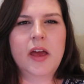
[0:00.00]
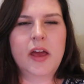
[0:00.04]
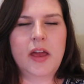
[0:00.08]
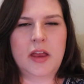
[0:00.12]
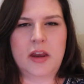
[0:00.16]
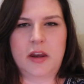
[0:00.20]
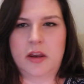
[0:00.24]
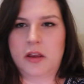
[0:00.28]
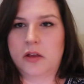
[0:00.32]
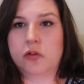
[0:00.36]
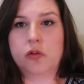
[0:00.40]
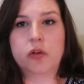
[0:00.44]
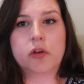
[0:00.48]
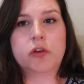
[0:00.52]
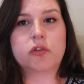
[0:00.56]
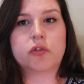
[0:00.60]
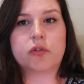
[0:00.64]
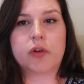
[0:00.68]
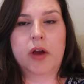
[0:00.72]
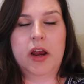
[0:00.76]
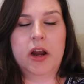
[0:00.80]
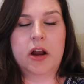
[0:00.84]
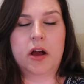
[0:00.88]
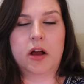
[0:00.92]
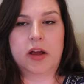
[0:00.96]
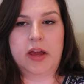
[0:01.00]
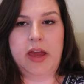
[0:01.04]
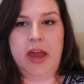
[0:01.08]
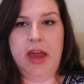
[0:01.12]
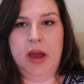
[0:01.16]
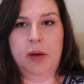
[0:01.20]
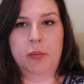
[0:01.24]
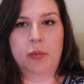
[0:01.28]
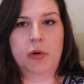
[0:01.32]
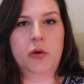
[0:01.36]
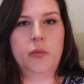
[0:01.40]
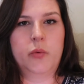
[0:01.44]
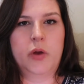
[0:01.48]
and it looks great on
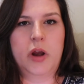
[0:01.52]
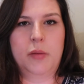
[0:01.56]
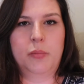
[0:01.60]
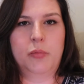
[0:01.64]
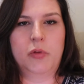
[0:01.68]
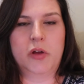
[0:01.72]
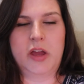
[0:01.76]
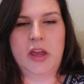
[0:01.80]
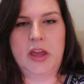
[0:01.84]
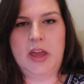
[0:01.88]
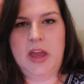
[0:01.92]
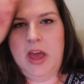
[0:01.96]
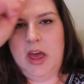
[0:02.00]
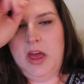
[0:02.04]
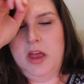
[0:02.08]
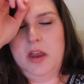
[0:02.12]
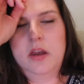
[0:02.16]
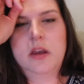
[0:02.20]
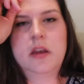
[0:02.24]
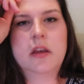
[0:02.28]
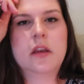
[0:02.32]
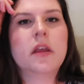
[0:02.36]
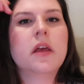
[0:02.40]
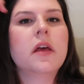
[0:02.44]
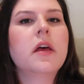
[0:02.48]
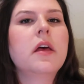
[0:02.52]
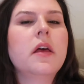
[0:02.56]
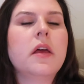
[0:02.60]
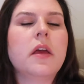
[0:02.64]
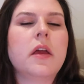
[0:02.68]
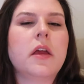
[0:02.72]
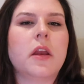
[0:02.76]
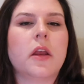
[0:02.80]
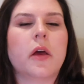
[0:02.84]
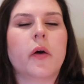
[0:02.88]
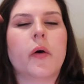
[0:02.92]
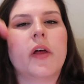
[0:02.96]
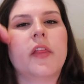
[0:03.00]
camera when I'm looking at,
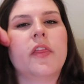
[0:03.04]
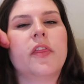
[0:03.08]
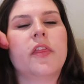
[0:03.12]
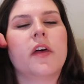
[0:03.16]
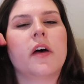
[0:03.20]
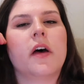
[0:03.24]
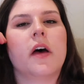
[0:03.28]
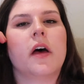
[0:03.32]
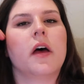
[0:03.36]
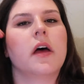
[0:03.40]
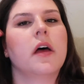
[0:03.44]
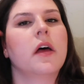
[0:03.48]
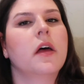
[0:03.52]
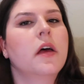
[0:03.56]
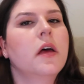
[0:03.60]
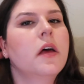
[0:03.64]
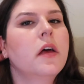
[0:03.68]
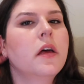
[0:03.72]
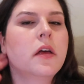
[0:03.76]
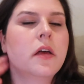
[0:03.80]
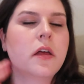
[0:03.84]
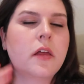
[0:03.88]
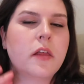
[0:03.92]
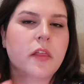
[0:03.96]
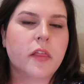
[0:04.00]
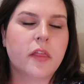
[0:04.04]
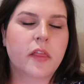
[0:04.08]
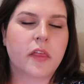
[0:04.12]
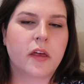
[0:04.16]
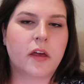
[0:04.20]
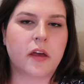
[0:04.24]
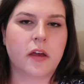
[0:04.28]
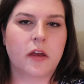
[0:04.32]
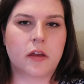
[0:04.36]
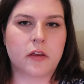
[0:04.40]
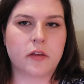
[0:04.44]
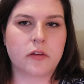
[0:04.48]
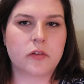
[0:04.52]
you know, at
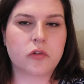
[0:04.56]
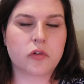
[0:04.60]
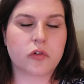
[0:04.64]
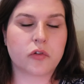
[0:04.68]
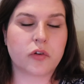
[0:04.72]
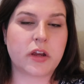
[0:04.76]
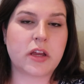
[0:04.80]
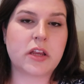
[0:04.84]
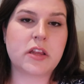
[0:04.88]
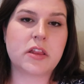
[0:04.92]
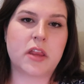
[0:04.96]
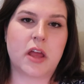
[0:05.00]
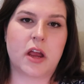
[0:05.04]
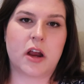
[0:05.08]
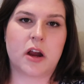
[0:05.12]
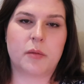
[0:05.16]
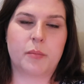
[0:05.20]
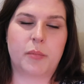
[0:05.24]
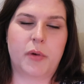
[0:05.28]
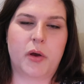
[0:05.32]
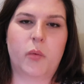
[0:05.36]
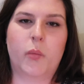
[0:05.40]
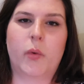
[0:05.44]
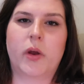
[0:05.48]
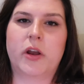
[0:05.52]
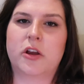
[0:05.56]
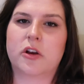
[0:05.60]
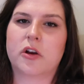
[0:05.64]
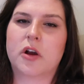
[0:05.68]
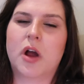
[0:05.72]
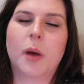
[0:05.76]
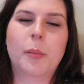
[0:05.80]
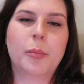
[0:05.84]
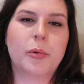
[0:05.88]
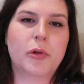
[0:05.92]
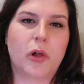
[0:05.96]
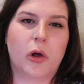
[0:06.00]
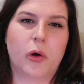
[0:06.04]
the screen there, but when you're
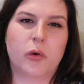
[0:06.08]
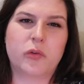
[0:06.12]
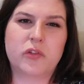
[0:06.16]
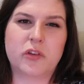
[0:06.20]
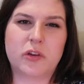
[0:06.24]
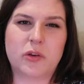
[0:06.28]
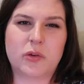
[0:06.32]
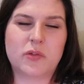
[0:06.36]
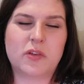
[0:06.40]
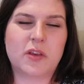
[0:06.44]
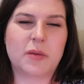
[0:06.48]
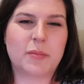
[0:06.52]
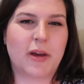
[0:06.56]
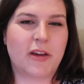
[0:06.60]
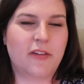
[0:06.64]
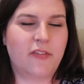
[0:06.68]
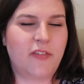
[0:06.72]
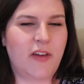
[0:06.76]
up close and you see my